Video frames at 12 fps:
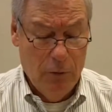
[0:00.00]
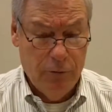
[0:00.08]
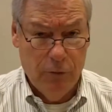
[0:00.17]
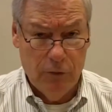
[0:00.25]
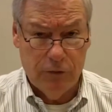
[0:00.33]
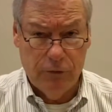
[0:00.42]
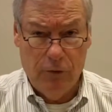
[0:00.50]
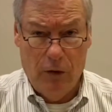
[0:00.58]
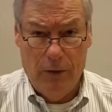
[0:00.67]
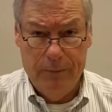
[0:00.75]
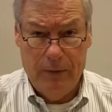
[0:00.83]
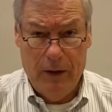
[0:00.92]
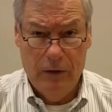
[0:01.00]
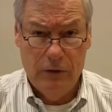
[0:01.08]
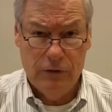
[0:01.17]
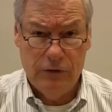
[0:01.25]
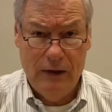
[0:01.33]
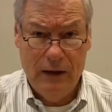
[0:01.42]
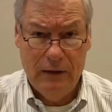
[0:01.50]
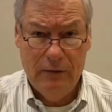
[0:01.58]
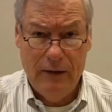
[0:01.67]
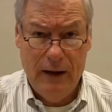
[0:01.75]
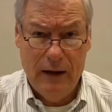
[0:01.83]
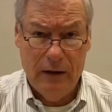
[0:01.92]
Well, first of all,
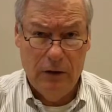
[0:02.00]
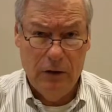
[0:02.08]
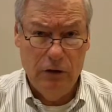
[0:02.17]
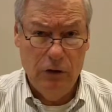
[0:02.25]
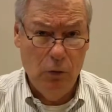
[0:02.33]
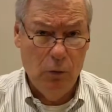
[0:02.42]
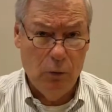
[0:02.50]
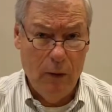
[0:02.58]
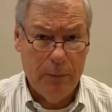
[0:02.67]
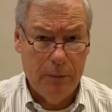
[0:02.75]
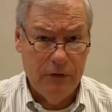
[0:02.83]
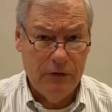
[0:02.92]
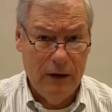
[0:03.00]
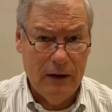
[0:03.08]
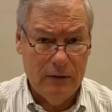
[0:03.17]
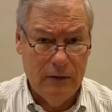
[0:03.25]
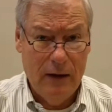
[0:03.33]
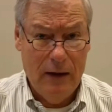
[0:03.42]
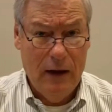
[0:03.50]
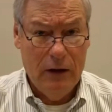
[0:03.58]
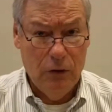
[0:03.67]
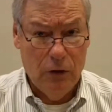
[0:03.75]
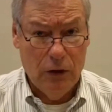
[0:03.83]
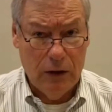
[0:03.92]
understand that you represent,
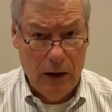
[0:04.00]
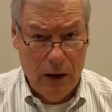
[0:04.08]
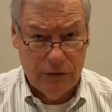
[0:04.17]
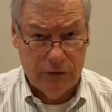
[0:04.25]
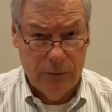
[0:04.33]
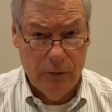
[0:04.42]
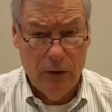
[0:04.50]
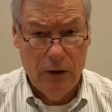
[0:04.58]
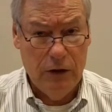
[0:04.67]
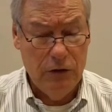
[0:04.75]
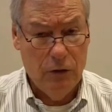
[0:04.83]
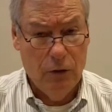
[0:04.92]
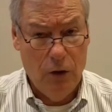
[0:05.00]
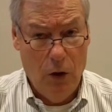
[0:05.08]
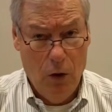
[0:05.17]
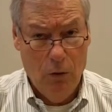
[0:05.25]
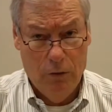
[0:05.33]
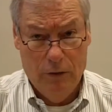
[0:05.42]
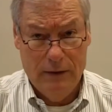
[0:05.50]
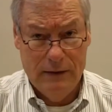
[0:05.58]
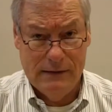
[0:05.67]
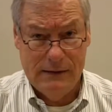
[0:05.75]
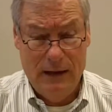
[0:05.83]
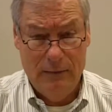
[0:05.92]
you're a customer and you're an owner
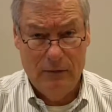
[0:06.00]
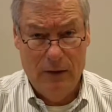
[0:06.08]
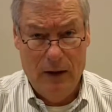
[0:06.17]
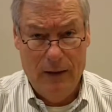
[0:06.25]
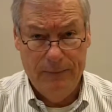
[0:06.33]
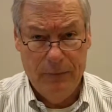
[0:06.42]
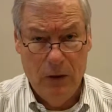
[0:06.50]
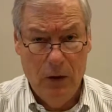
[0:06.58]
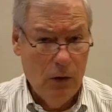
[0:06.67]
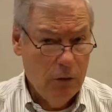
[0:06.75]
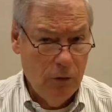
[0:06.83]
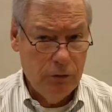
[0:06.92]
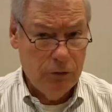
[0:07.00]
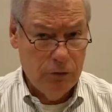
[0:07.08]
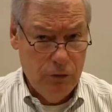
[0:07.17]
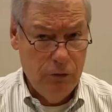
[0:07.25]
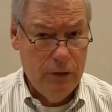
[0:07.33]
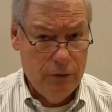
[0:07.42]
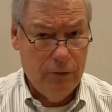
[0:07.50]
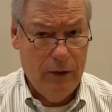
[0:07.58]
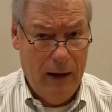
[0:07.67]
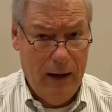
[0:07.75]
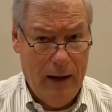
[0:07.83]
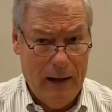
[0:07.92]
at the same time. Those are two
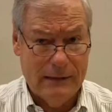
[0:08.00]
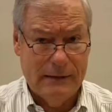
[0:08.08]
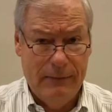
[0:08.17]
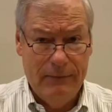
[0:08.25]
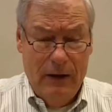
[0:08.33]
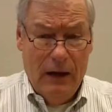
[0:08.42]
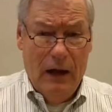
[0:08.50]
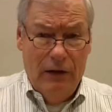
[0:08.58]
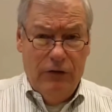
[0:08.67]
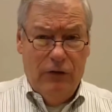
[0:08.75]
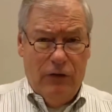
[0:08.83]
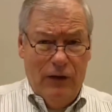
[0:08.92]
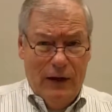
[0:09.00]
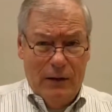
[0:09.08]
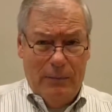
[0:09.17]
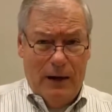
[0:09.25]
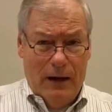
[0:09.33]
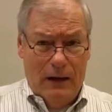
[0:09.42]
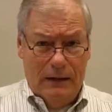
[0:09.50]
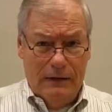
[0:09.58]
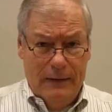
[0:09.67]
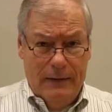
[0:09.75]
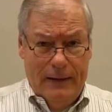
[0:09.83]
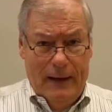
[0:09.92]
different hats. And if you think about it,
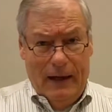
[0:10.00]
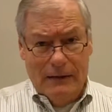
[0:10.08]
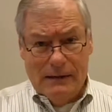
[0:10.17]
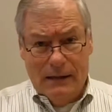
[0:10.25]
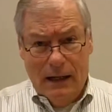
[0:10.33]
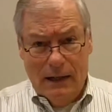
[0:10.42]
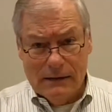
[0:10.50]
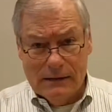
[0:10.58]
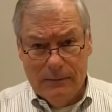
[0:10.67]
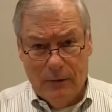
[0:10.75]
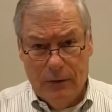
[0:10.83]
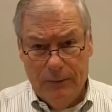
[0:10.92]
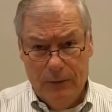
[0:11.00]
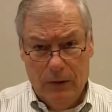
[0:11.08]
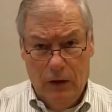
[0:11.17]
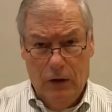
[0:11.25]
as a customer,